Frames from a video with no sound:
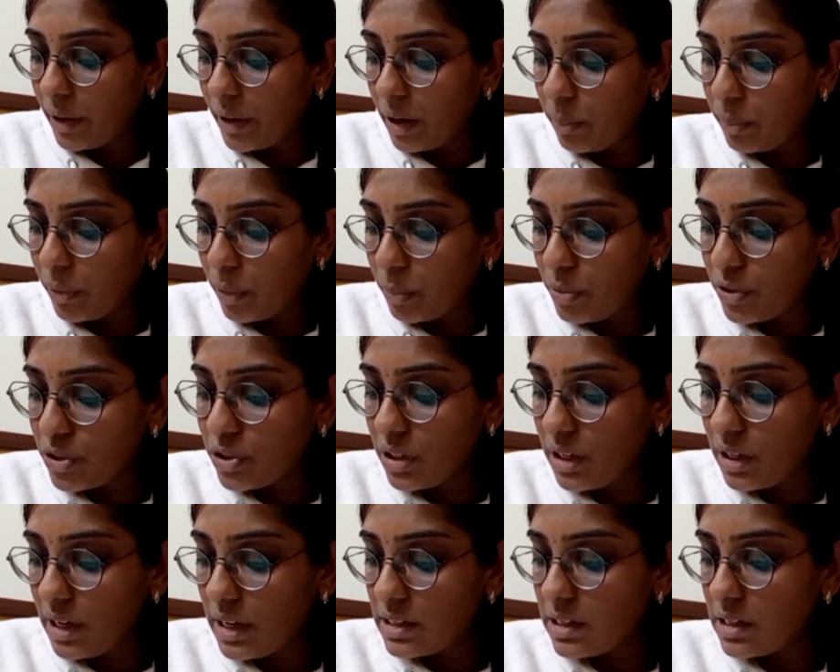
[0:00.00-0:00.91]

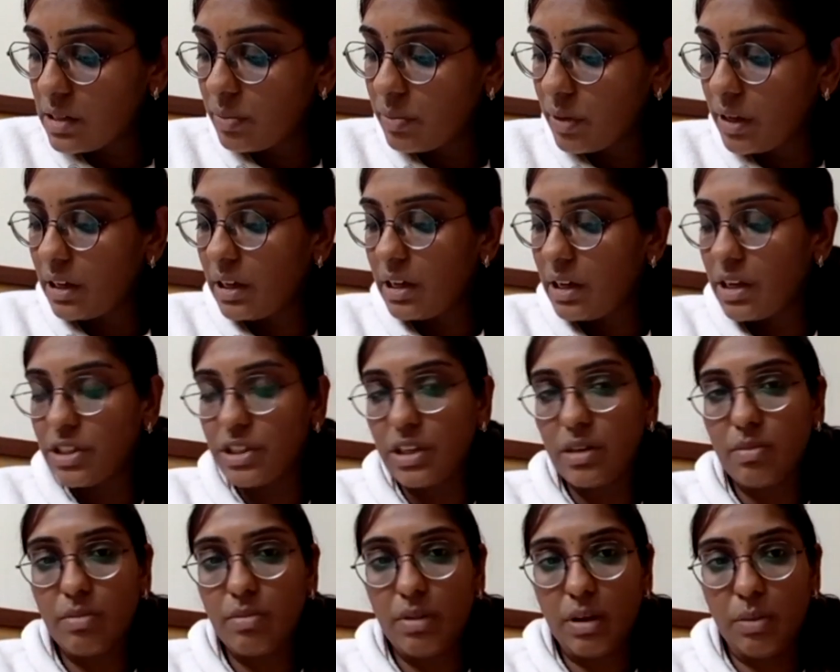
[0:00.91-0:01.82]
Proportional assist
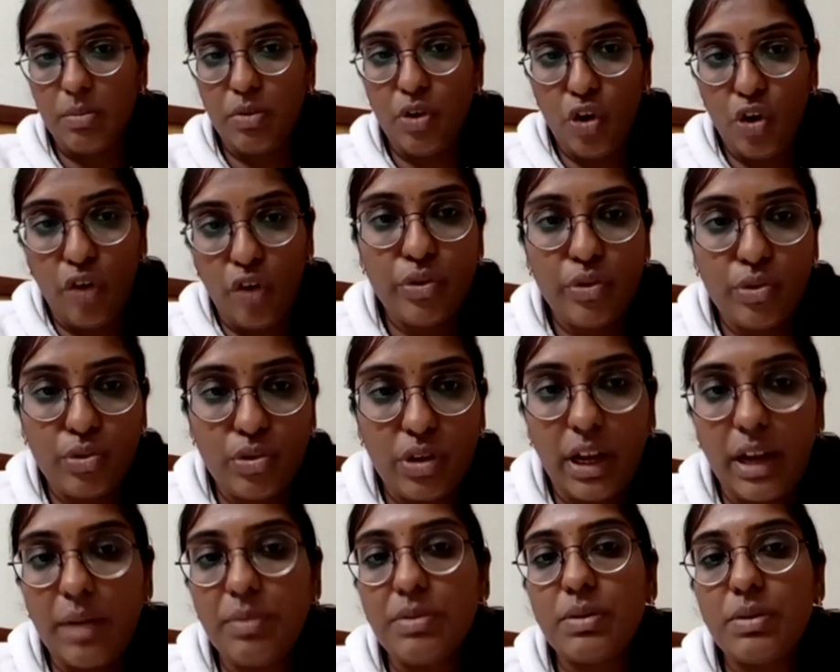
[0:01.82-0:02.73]
ventilation may be of two
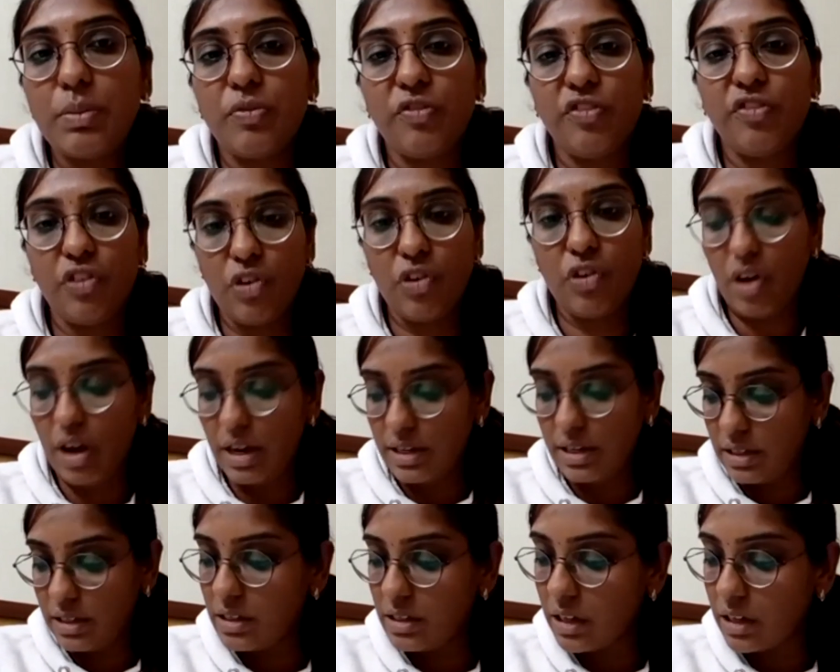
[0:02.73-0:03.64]
types: flow
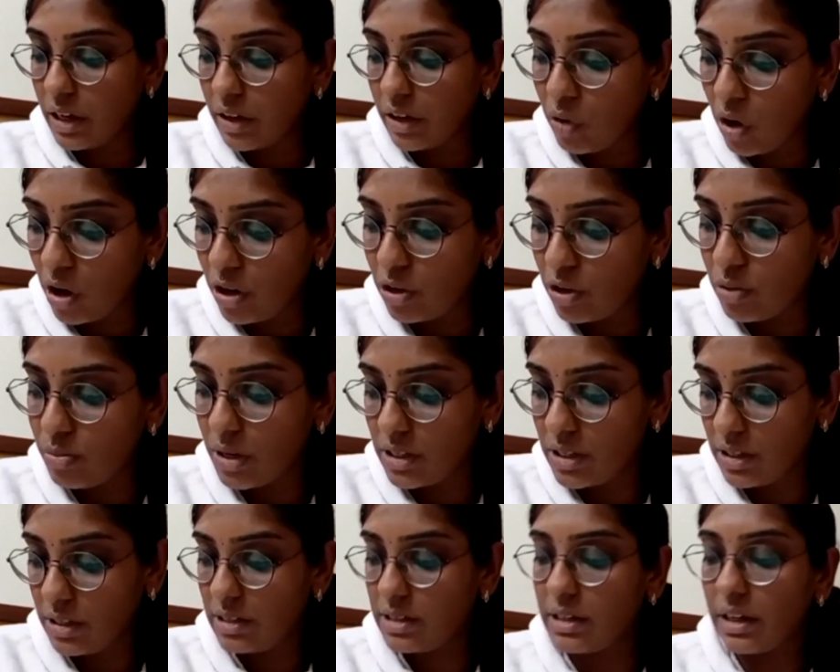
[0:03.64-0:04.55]
assist and volume
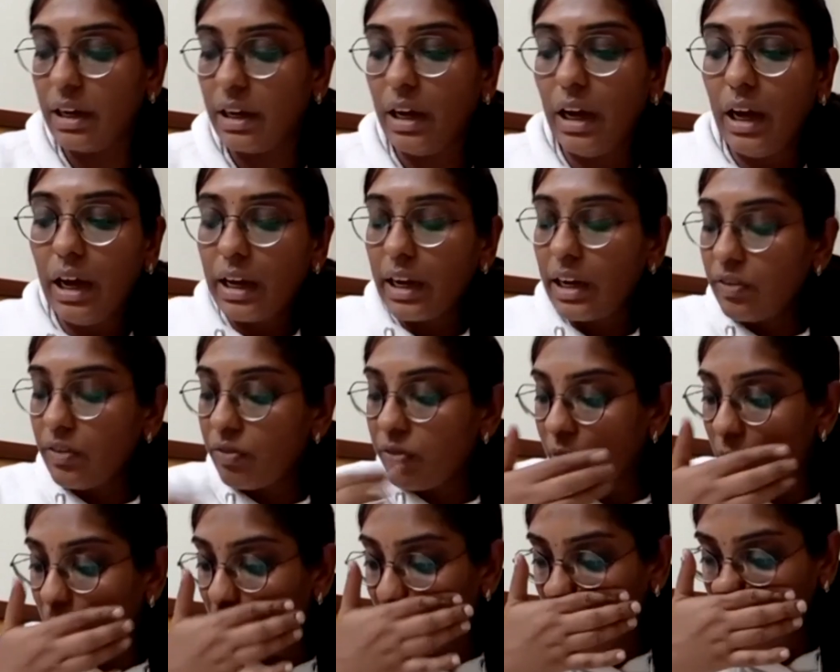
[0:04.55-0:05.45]
assist. In
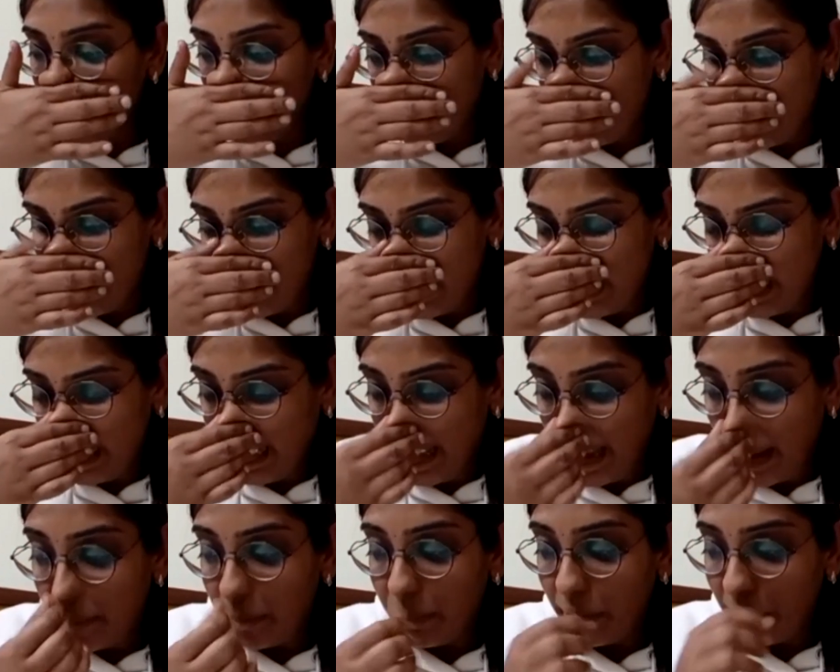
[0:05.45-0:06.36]
flow assist, the
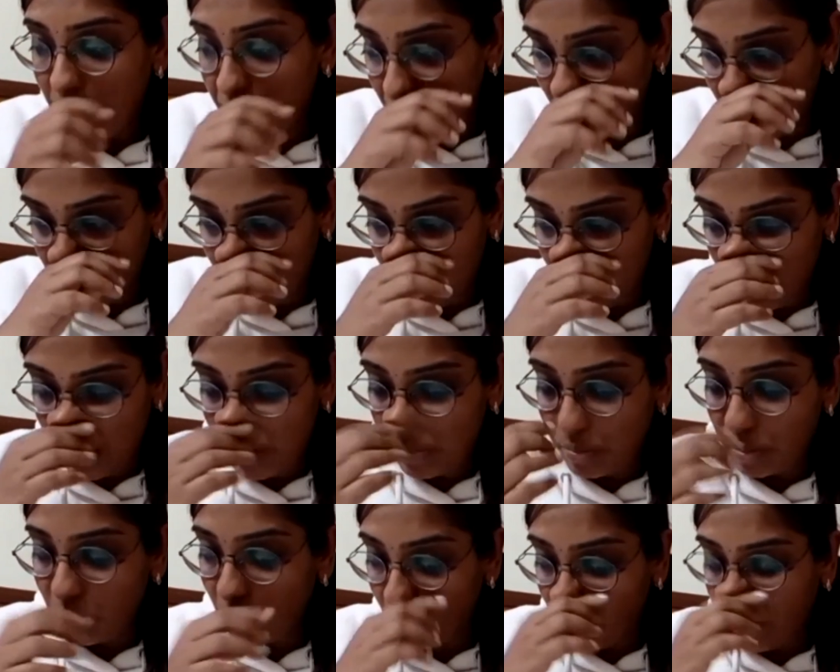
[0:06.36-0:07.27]
applied pressure is
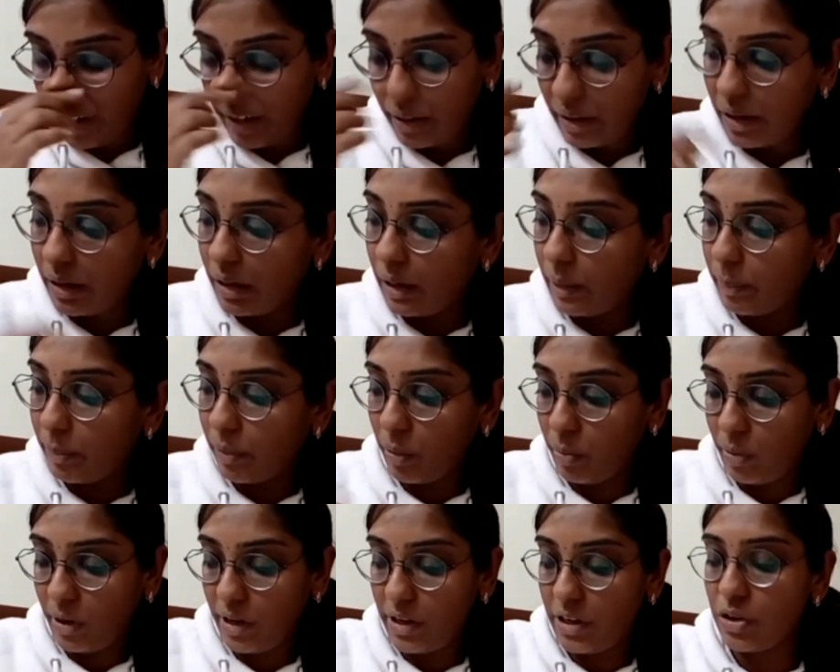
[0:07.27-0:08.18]

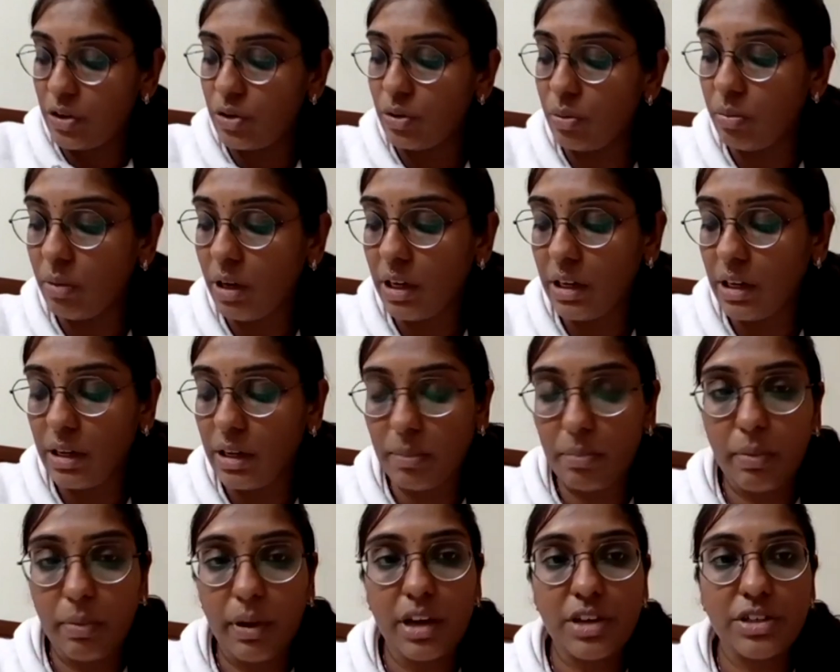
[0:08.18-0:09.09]
provided to meet the
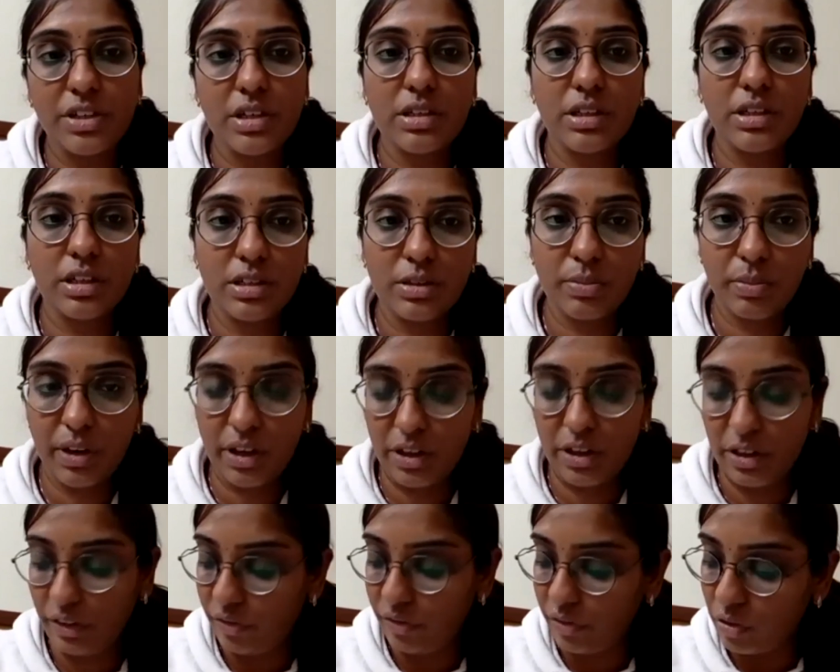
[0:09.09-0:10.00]
patient's
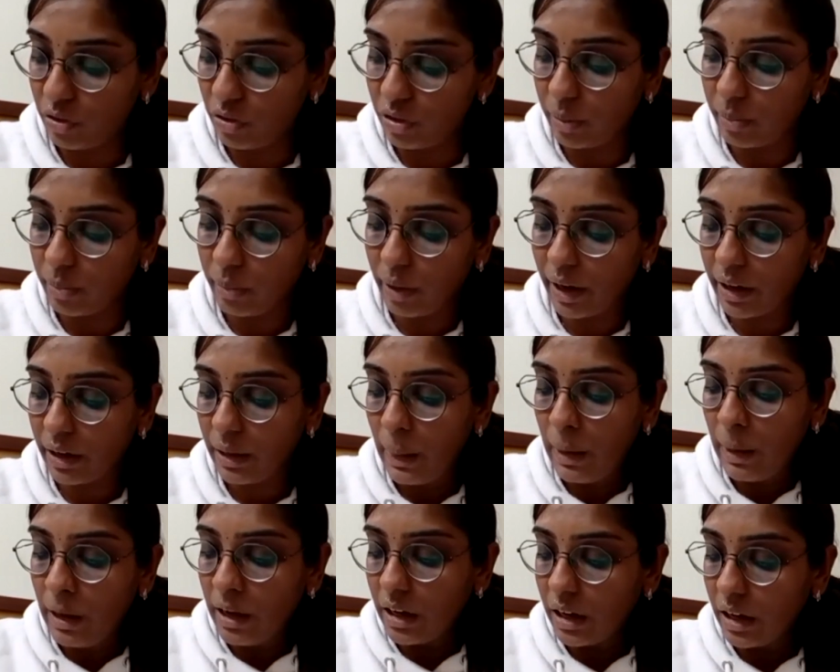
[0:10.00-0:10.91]
inspiratory flow demand.
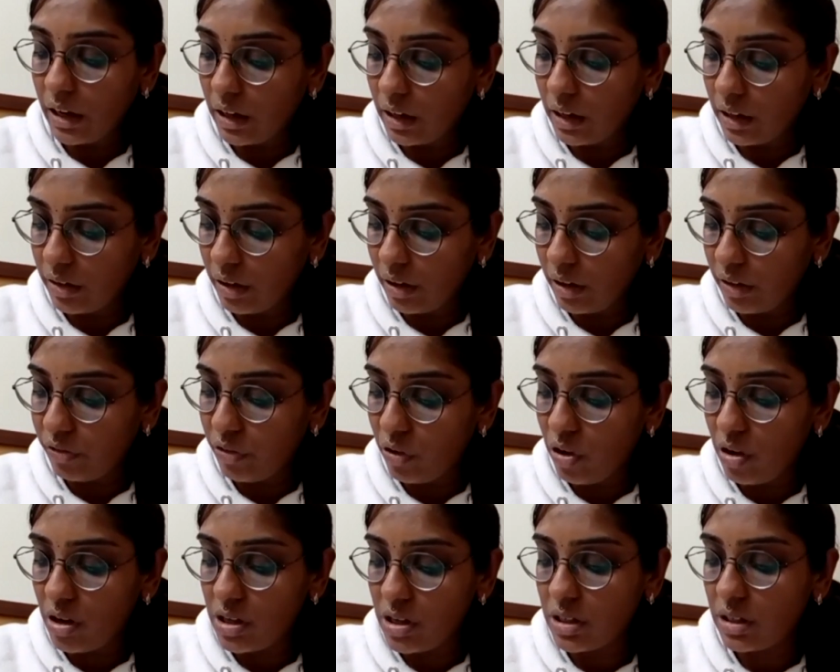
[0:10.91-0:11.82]
In
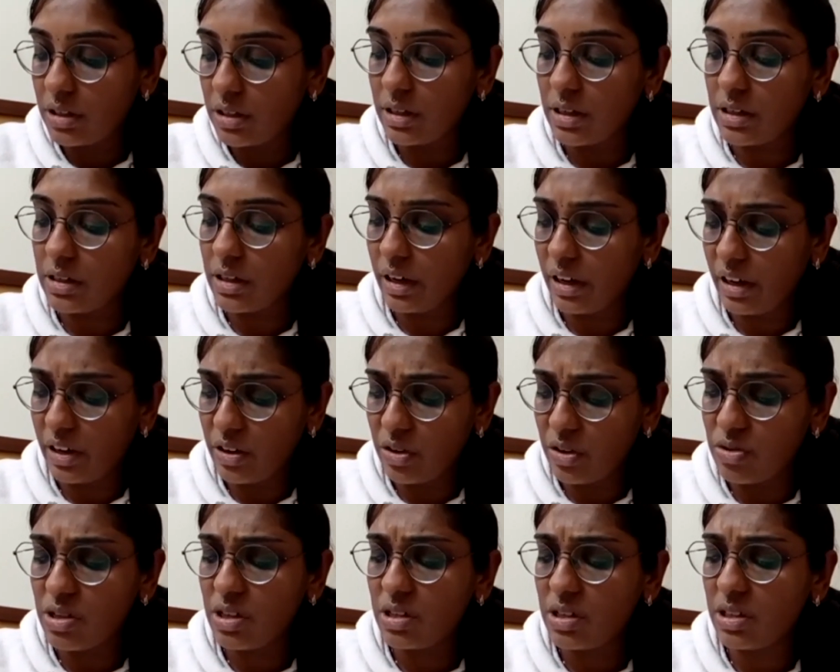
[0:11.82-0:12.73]
flow assist,
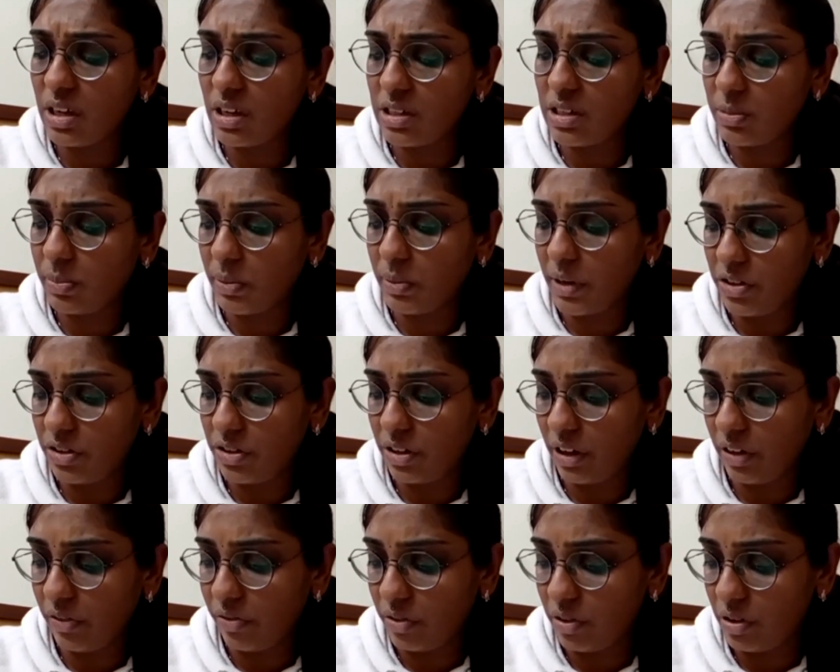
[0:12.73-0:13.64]
reduces the
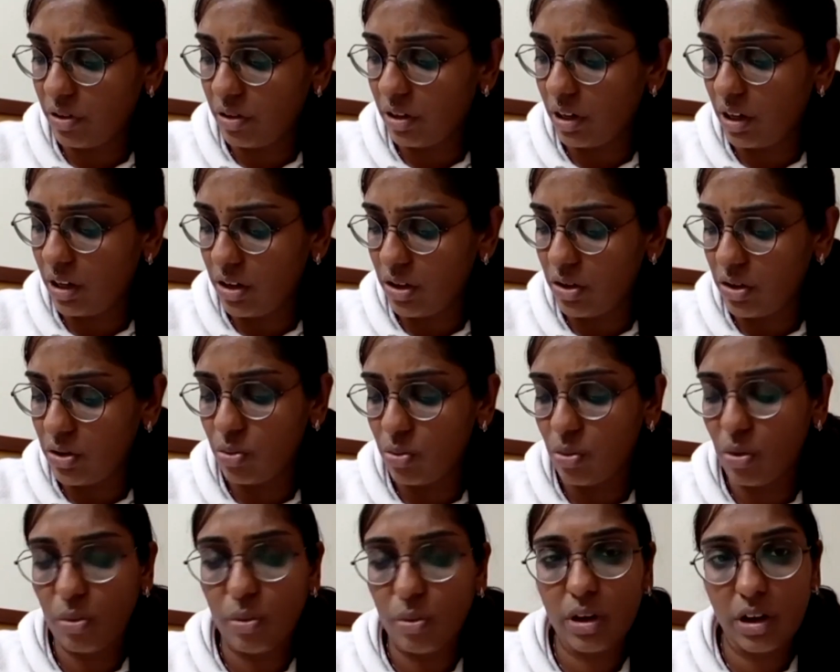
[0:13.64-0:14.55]
inspiratory effort needed to
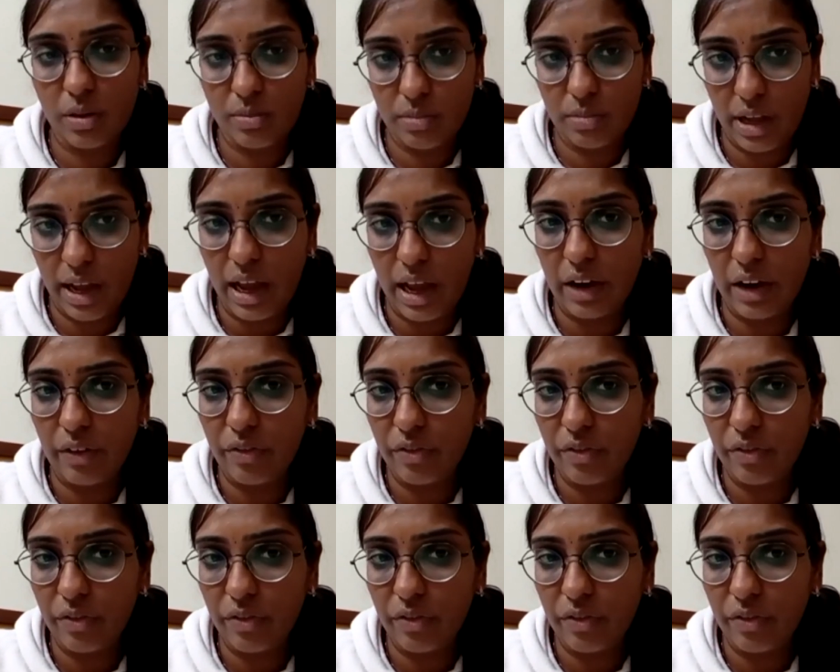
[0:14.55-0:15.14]
overcome the